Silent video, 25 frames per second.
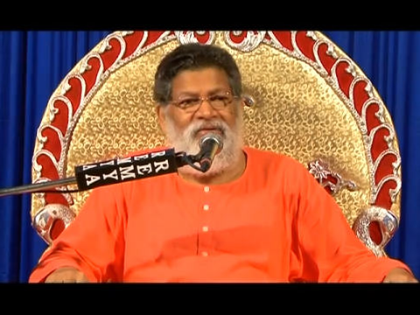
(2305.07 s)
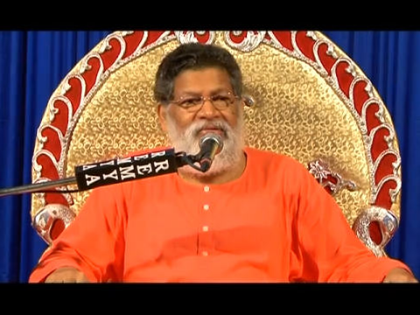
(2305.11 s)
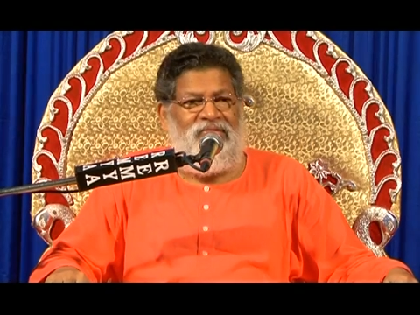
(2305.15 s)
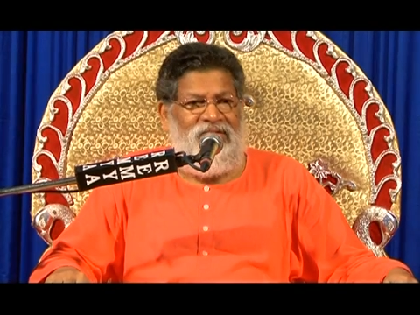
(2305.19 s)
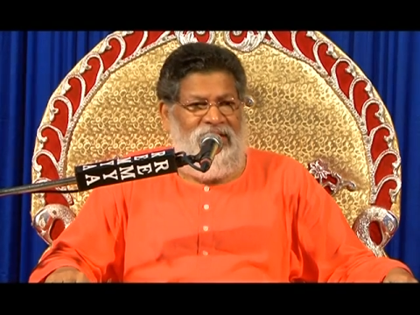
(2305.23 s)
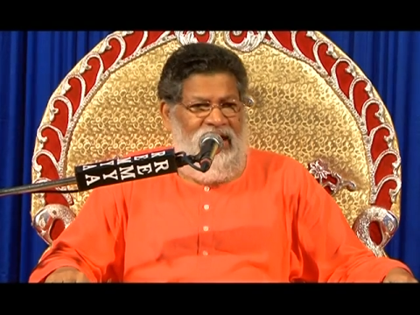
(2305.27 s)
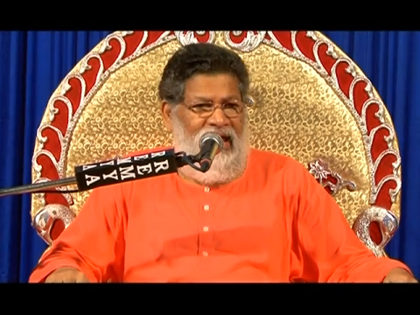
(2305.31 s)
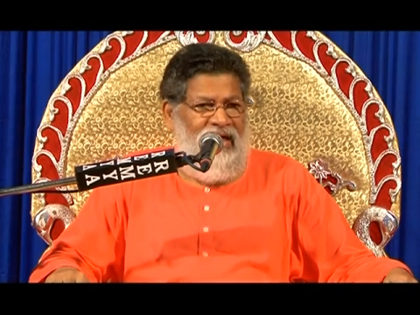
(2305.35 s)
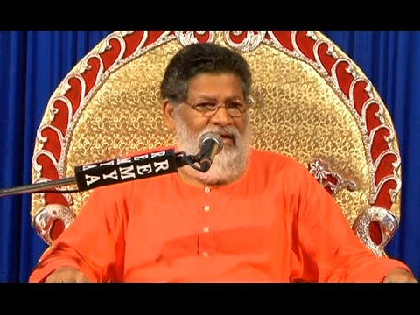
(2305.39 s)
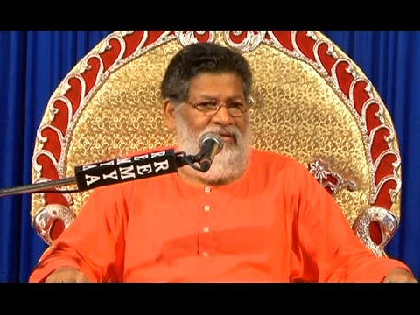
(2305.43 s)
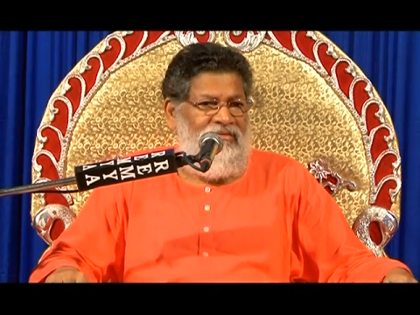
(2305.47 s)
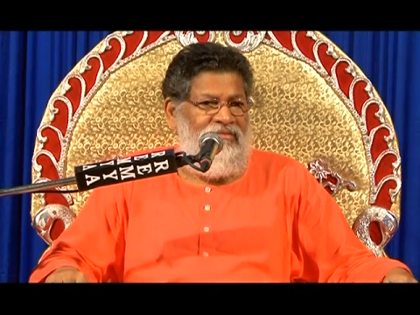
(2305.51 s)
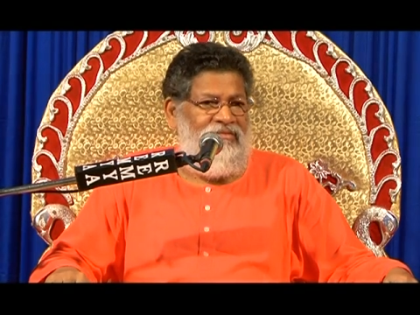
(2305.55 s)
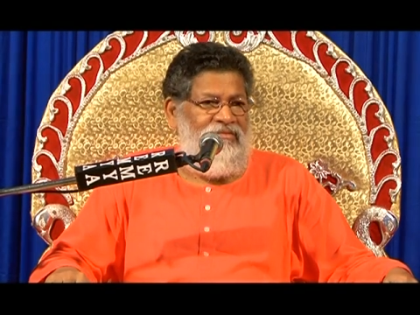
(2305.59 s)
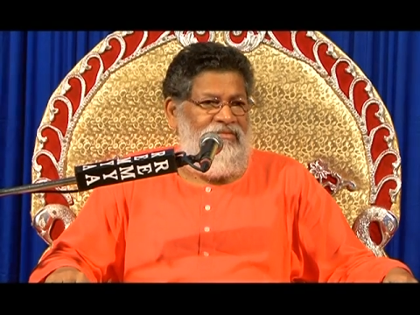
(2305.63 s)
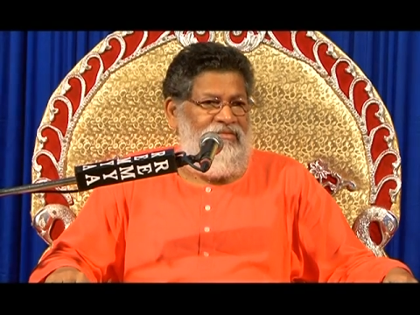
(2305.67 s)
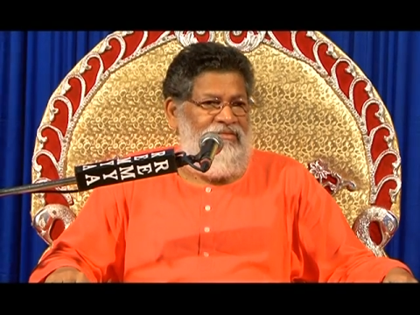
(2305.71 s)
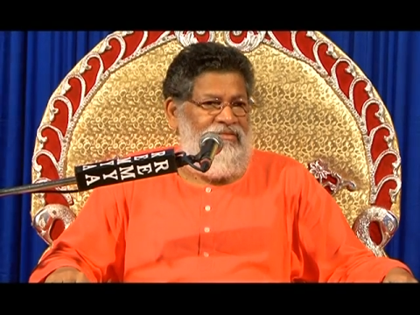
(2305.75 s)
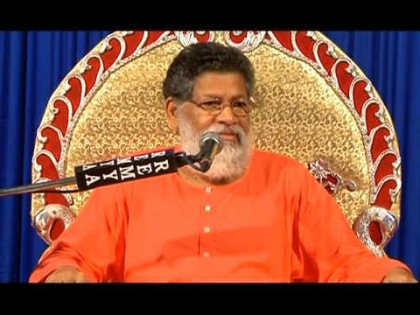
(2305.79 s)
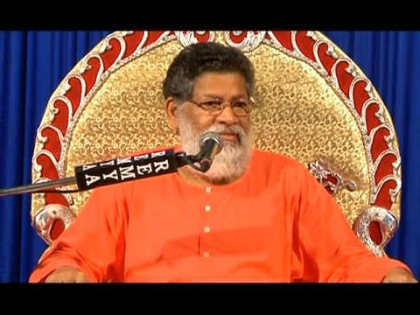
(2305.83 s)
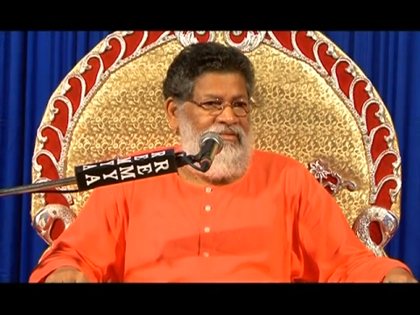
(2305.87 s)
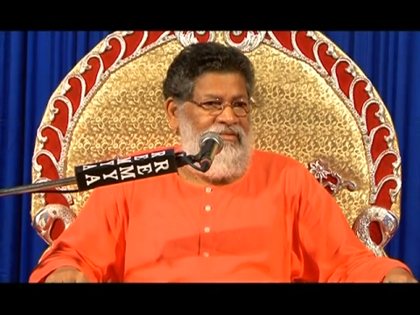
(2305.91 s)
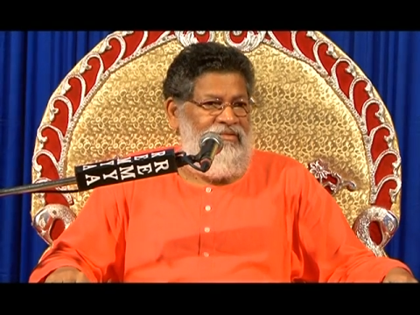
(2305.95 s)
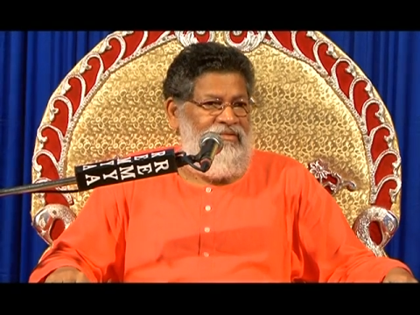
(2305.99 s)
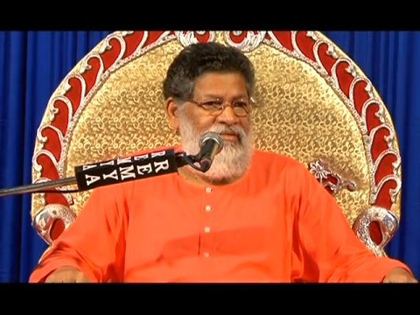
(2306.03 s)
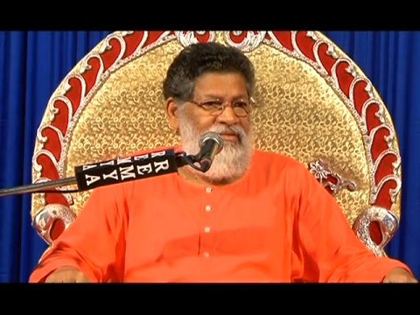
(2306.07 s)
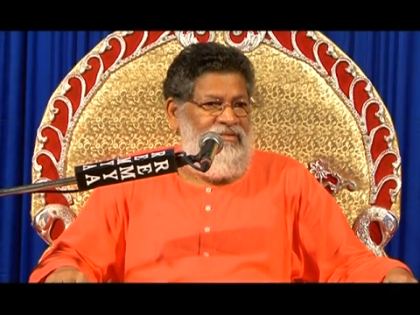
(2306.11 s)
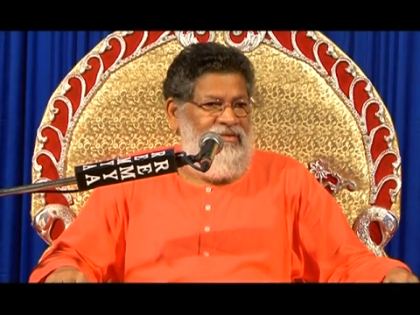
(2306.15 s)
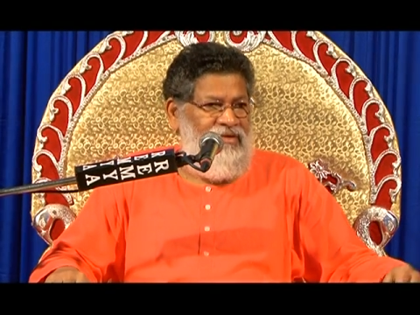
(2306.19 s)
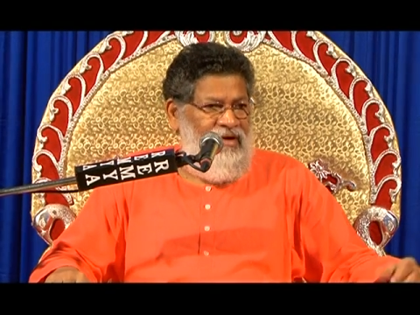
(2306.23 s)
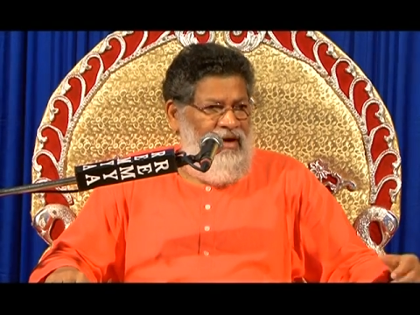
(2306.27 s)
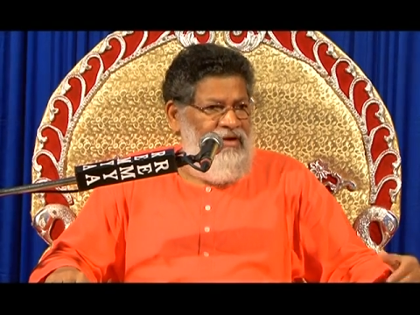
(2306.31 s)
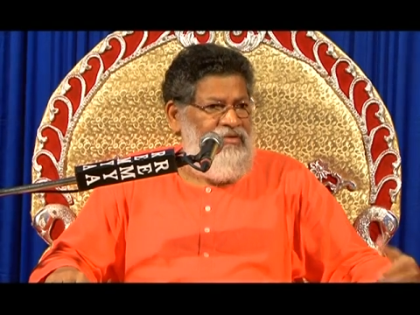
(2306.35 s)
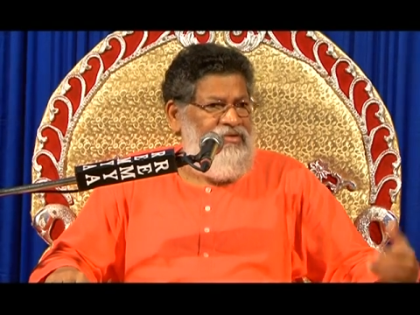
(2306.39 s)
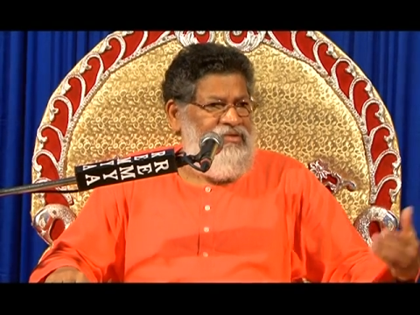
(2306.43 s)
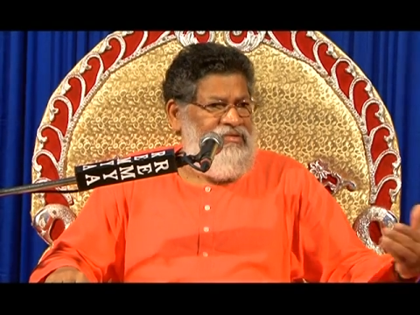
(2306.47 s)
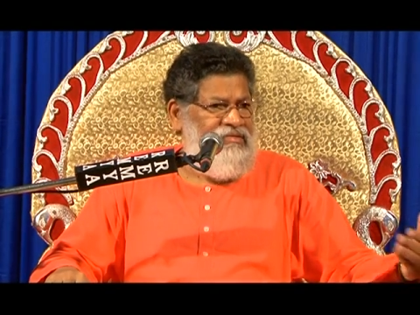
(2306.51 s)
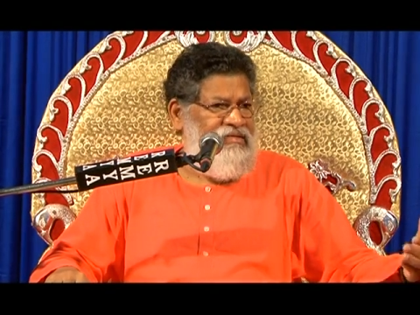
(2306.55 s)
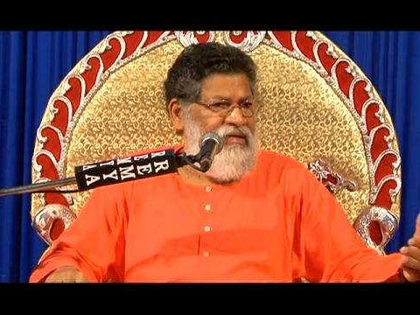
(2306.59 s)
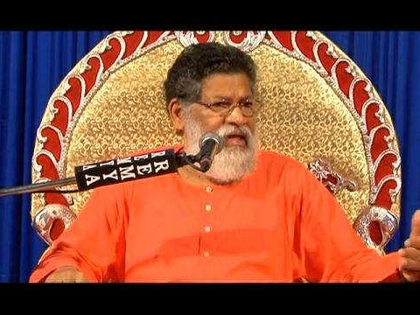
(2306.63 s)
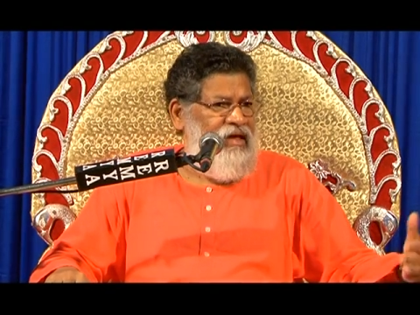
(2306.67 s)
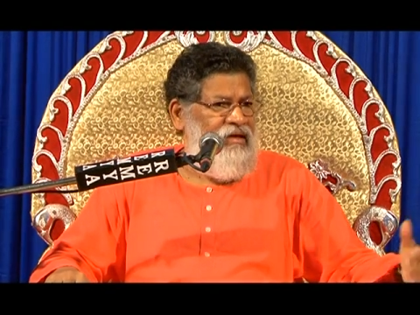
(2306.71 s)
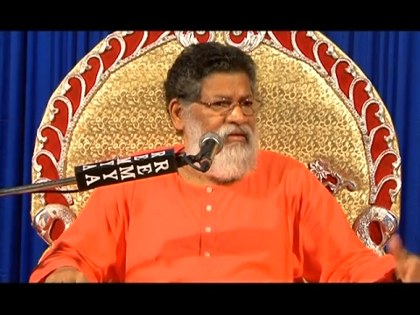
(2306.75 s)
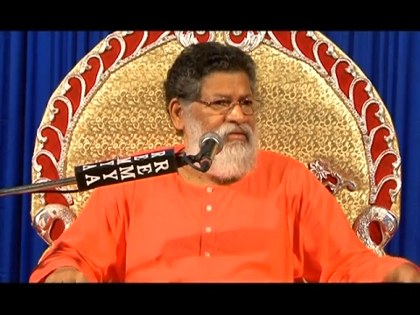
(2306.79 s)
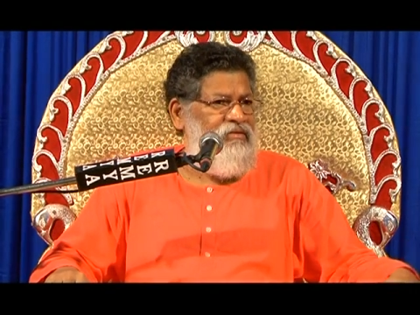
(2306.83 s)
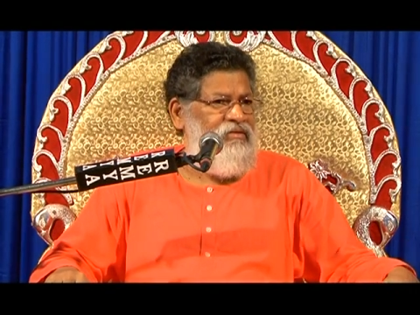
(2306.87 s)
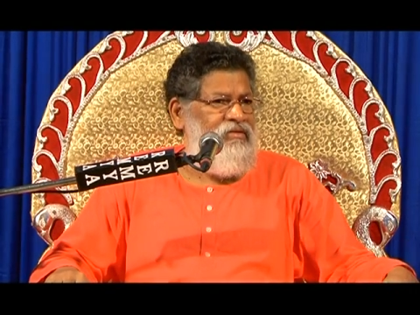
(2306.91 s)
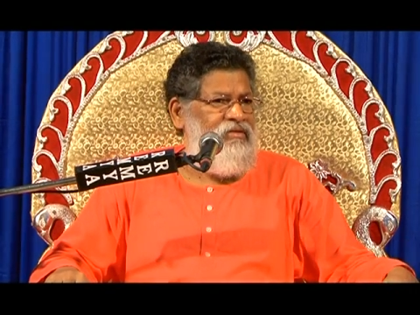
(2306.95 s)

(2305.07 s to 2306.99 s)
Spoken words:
say. You have to sing.